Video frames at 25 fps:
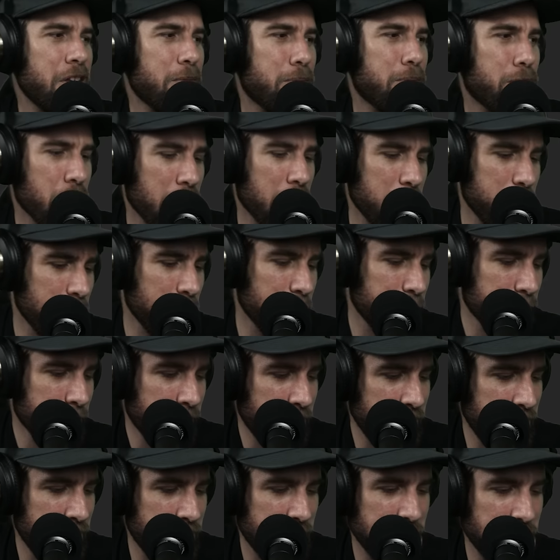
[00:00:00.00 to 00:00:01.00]
is a bro moment
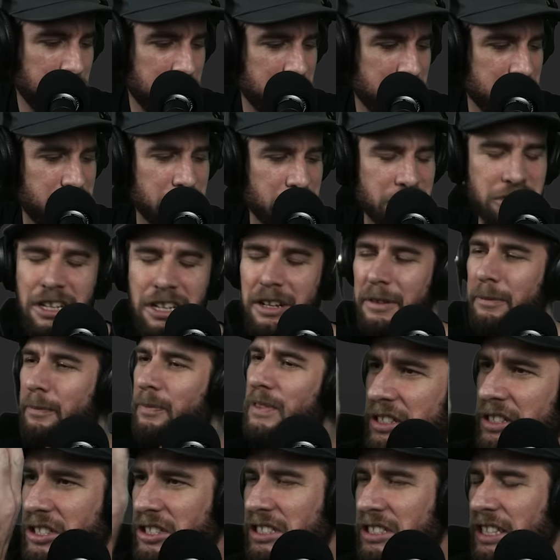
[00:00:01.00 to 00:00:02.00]
right here. This is just a
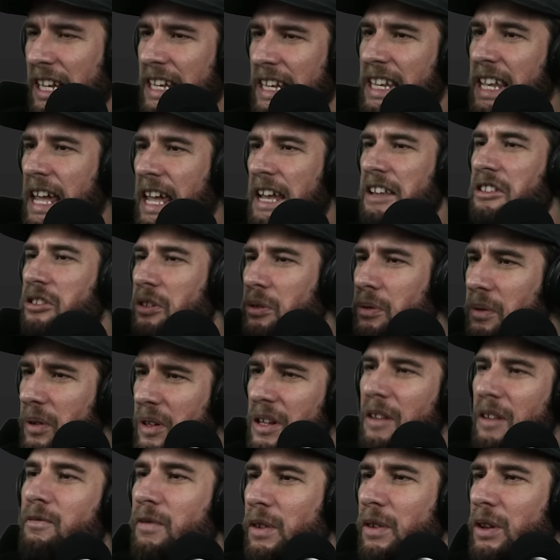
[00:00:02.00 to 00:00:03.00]
this is just a gate to
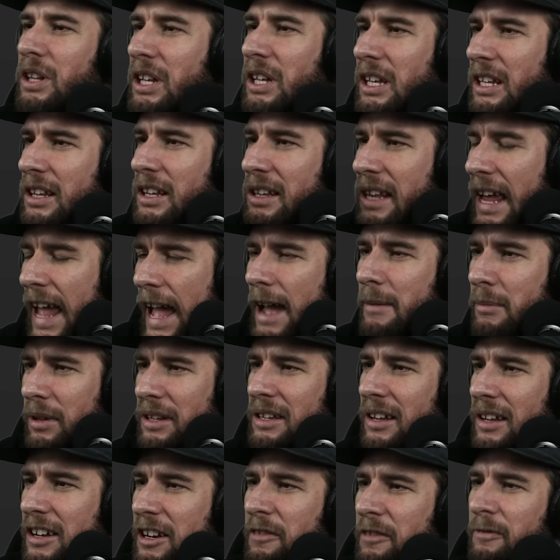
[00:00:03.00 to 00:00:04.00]
this affiliate, this
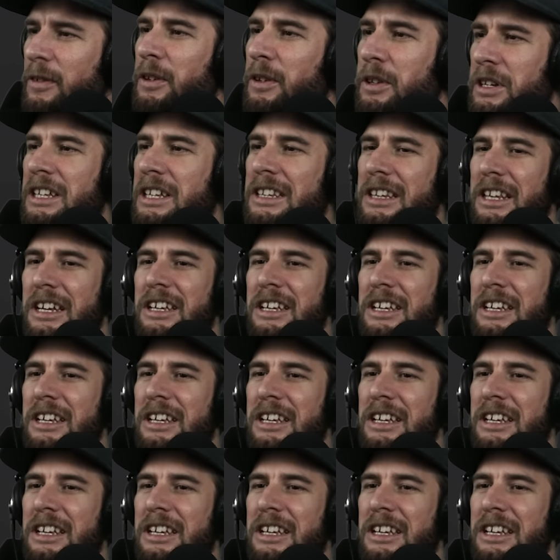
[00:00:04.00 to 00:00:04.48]
Amazon affiliate